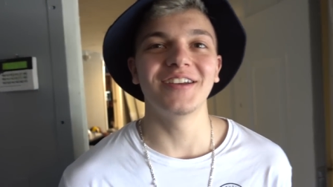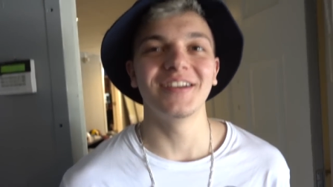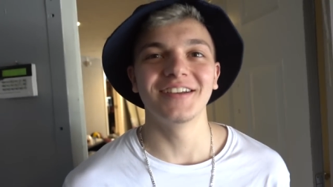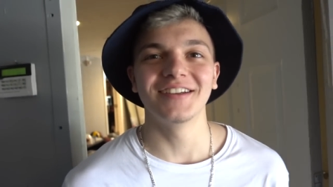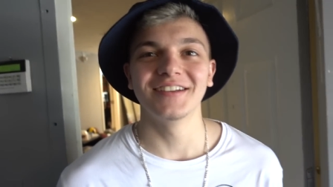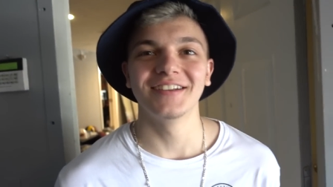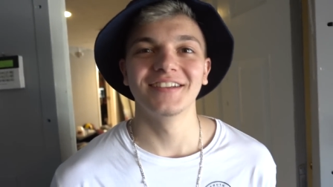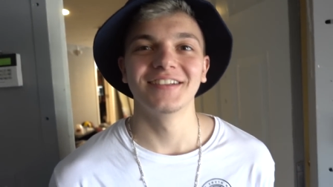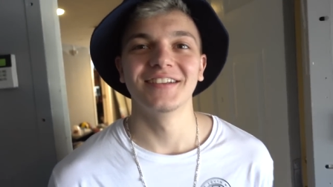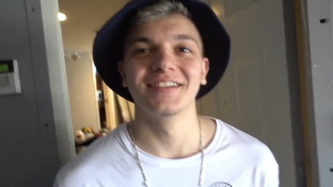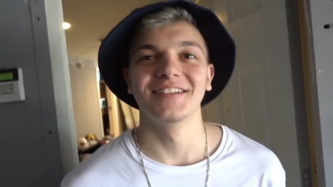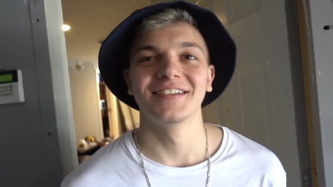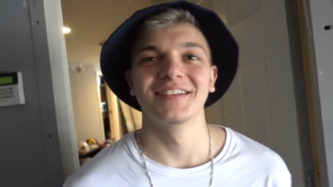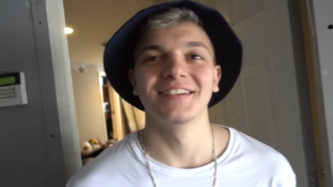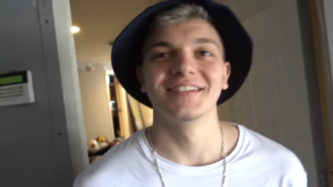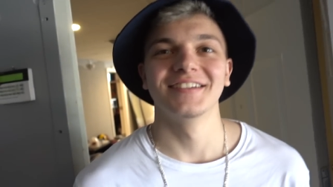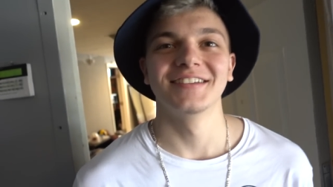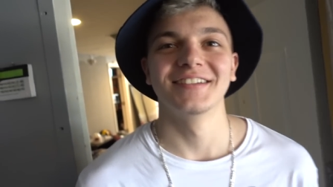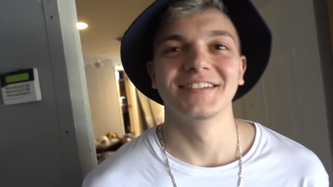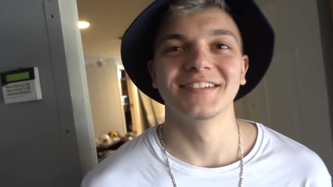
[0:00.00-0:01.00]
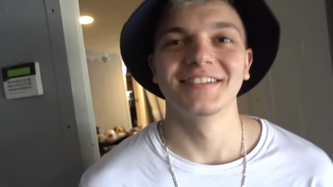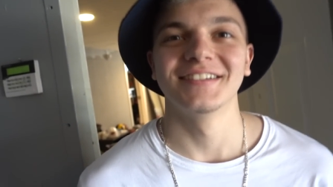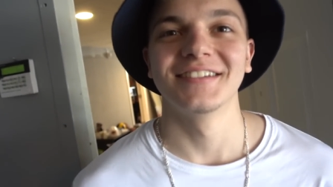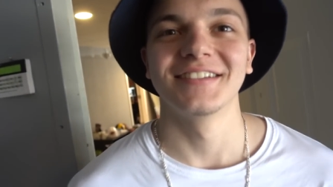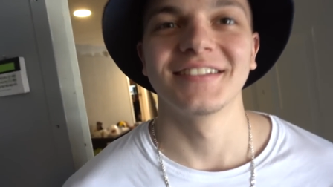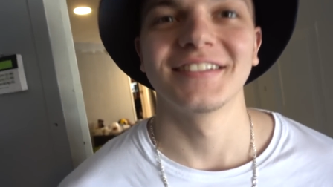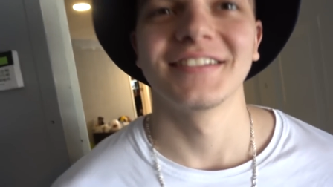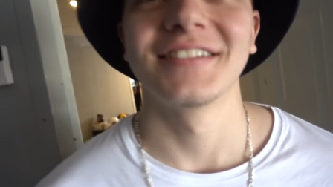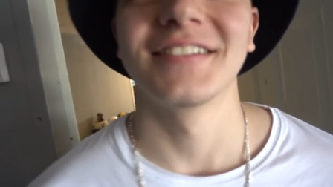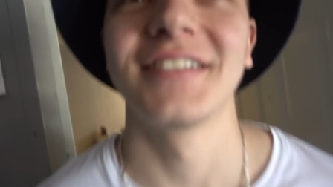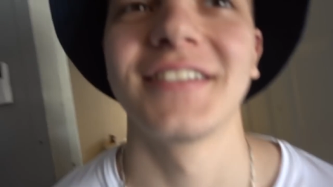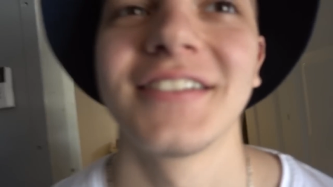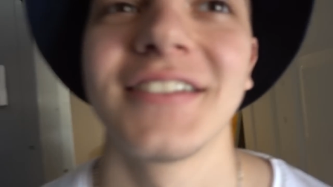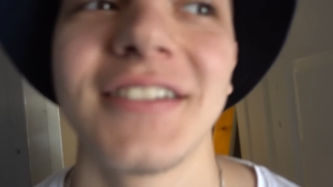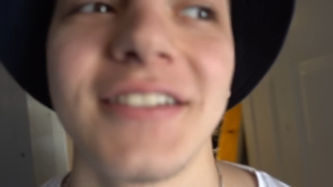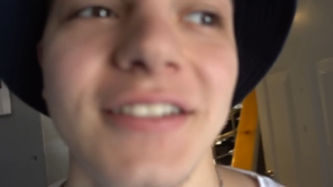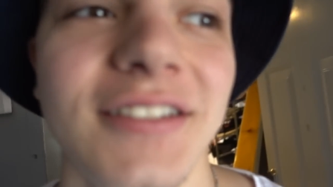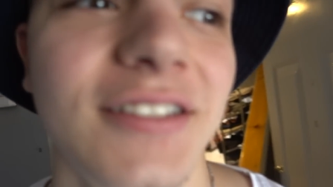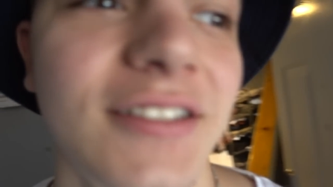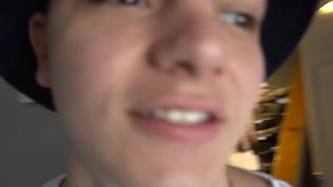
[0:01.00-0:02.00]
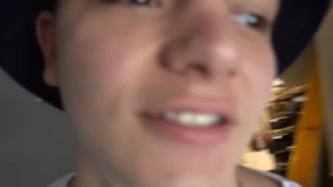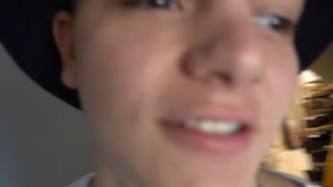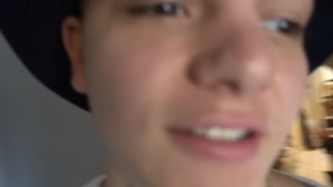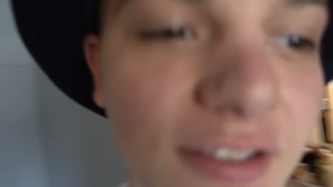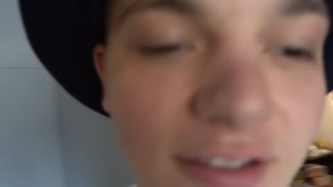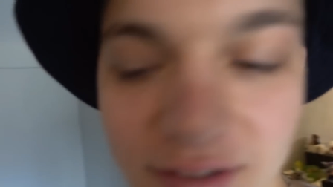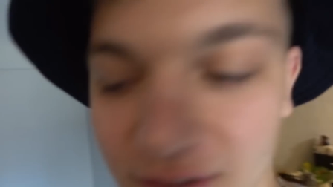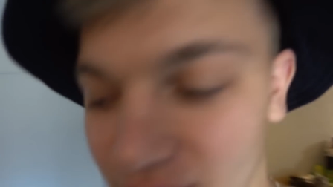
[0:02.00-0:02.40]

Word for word: do? Oh, I hate adapt. Why didn't I do it?